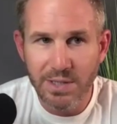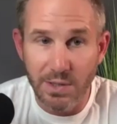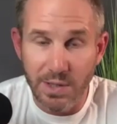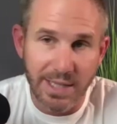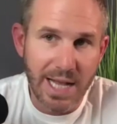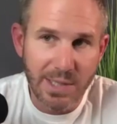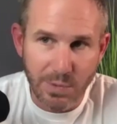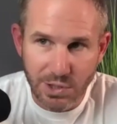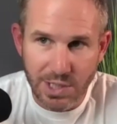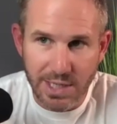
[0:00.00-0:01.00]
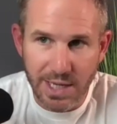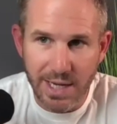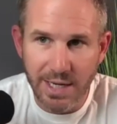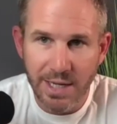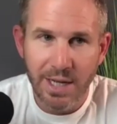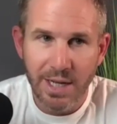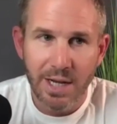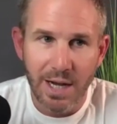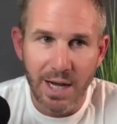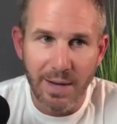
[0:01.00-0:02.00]
So like that's what she did.
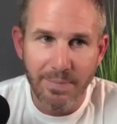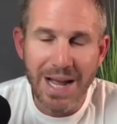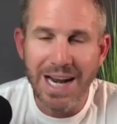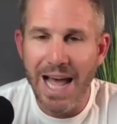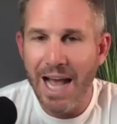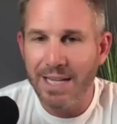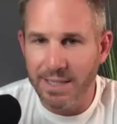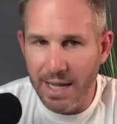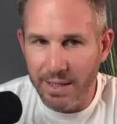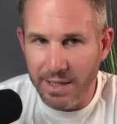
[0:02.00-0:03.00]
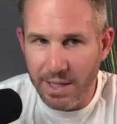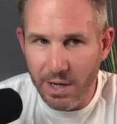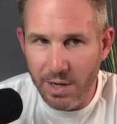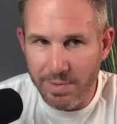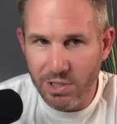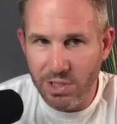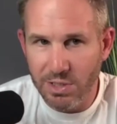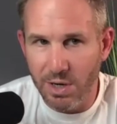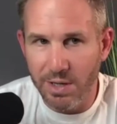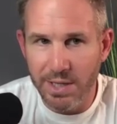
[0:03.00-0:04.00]
Uh, kind of accidentally though. I mean, she
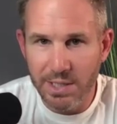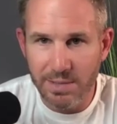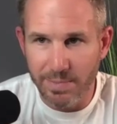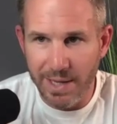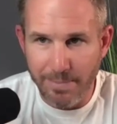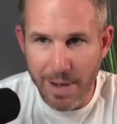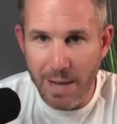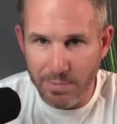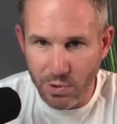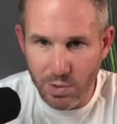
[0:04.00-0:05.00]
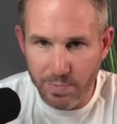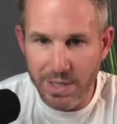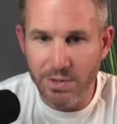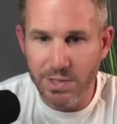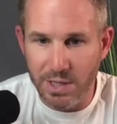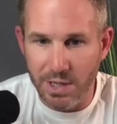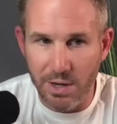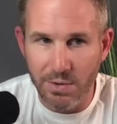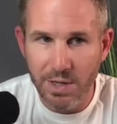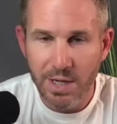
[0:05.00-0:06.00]
started this like mom group years
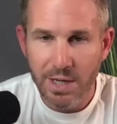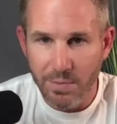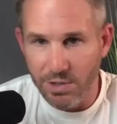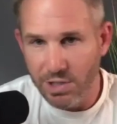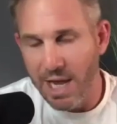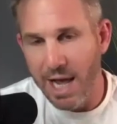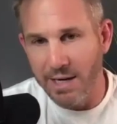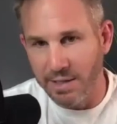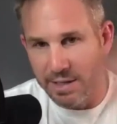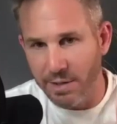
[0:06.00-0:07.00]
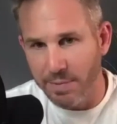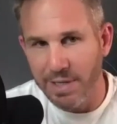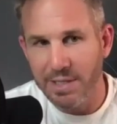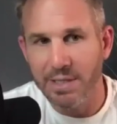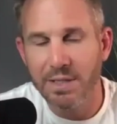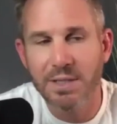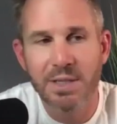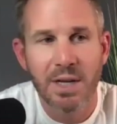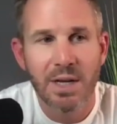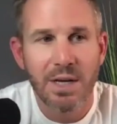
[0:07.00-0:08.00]
ago when she had another
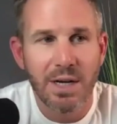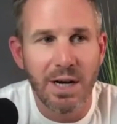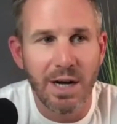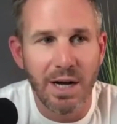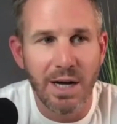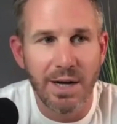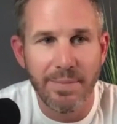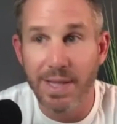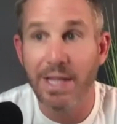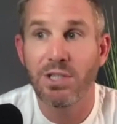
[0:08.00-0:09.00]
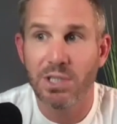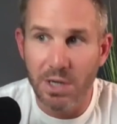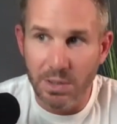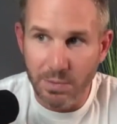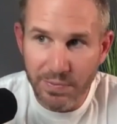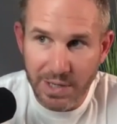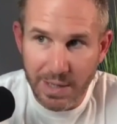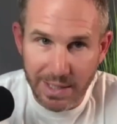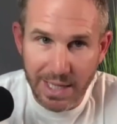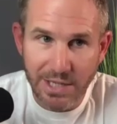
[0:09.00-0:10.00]
business. Um, and then she started a roofing
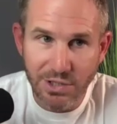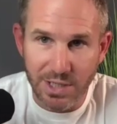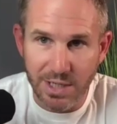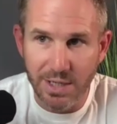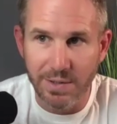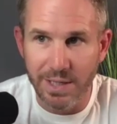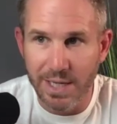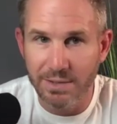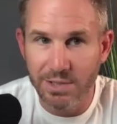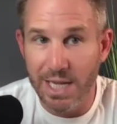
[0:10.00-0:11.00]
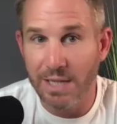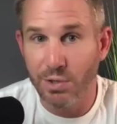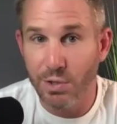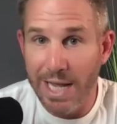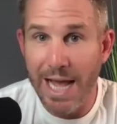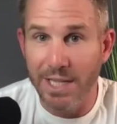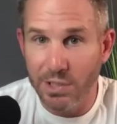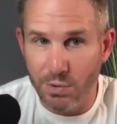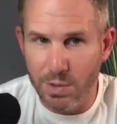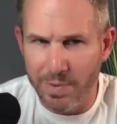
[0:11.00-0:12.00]
company last year, and then she, she already had this
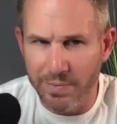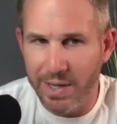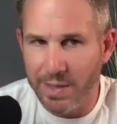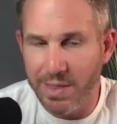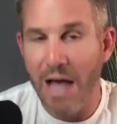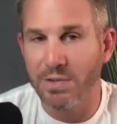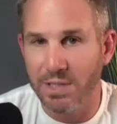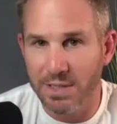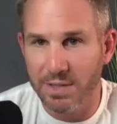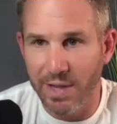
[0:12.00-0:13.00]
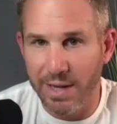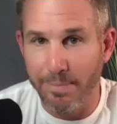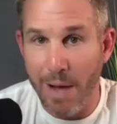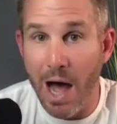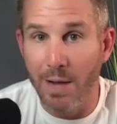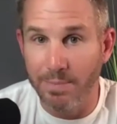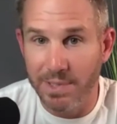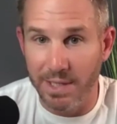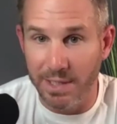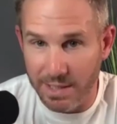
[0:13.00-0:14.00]
group of like thousands of like
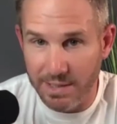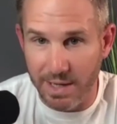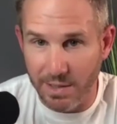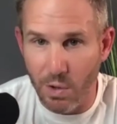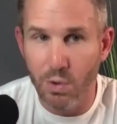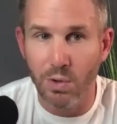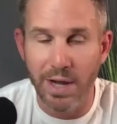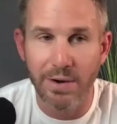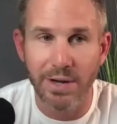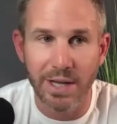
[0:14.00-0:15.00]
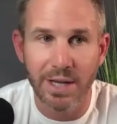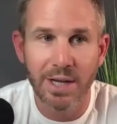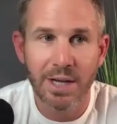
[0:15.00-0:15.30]
moms in this like local area,